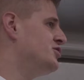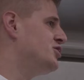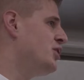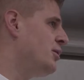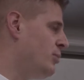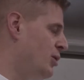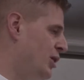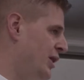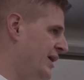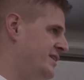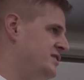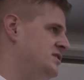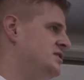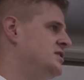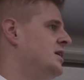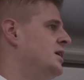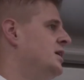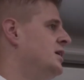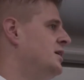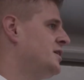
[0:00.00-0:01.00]
double lanes
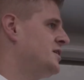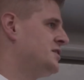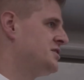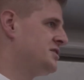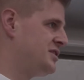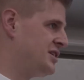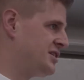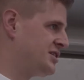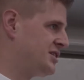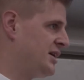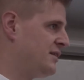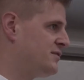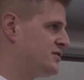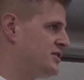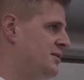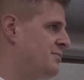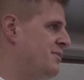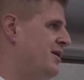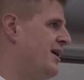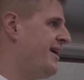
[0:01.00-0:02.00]
because this gives
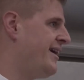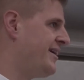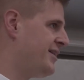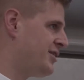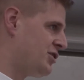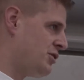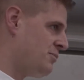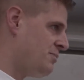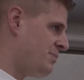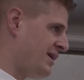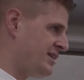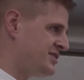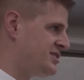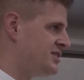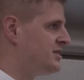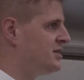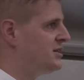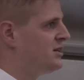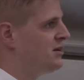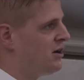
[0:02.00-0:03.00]
them a higher
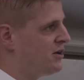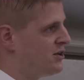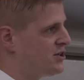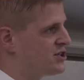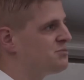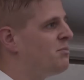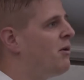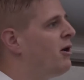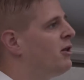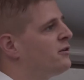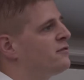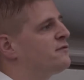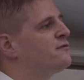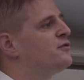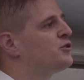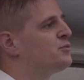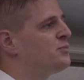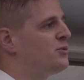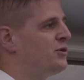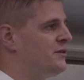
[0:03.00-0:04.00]
capacity on a smaller
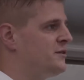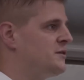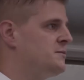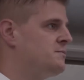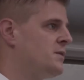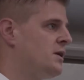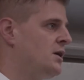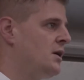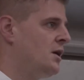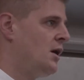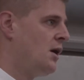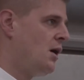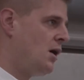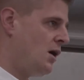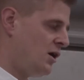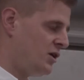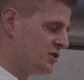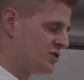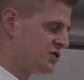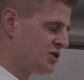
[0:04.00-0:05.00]
footprint.
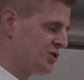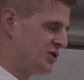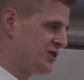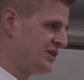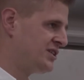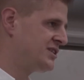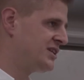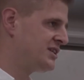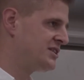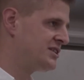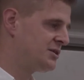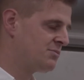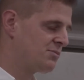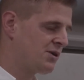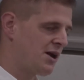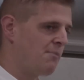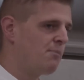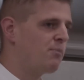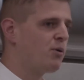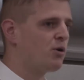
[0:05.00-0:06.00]
Also, this system
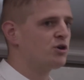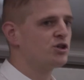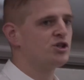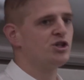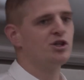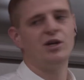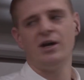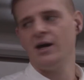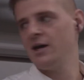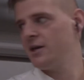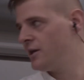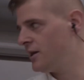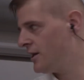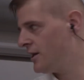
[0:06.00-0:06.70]
can portion at an